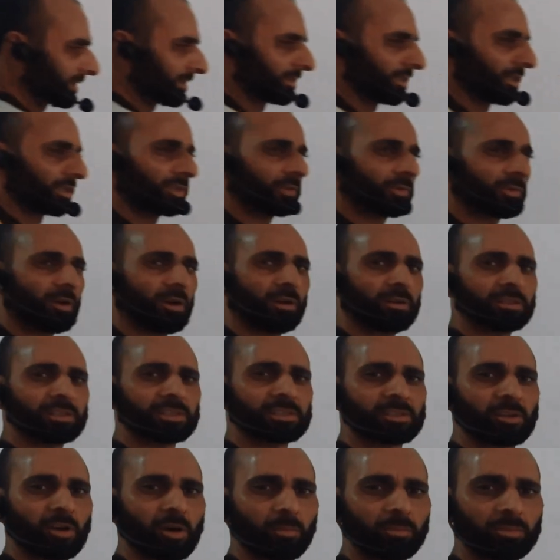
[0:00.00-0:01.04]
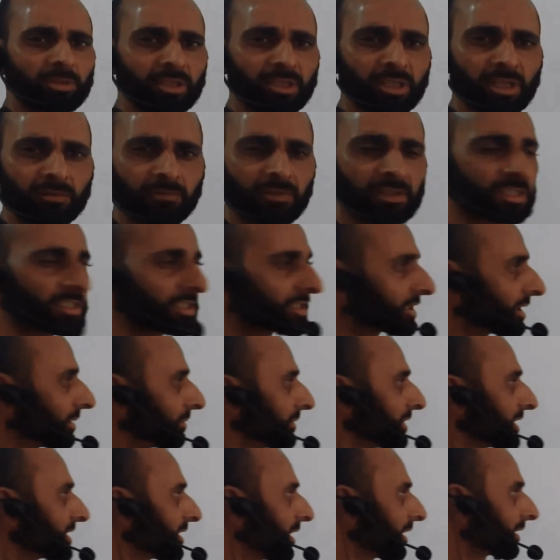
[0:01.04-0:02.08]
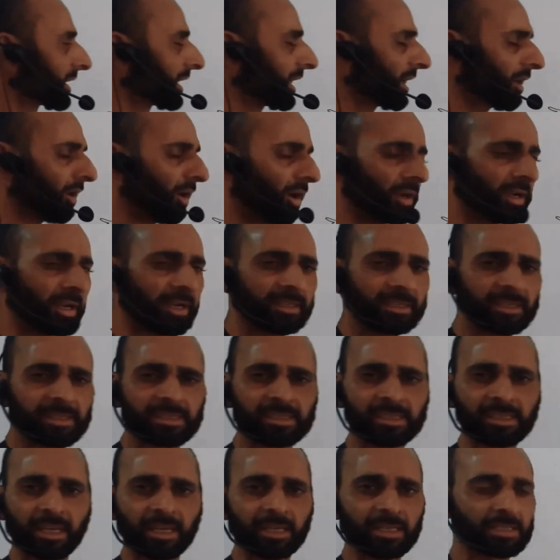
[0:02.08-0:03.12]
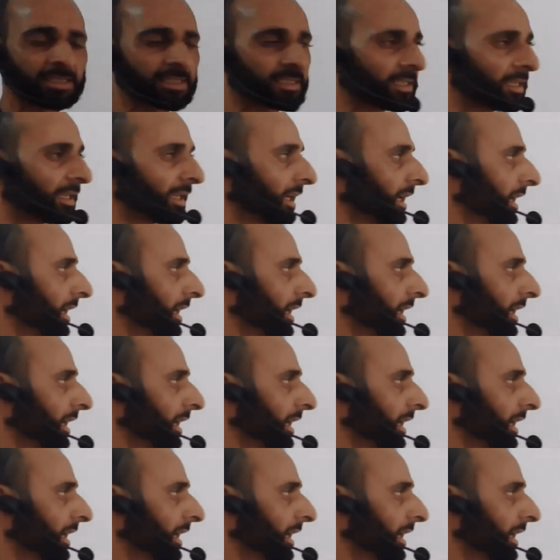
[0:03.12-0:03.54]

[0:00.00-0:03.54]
The neurons of the nervous system, these are elongated cells,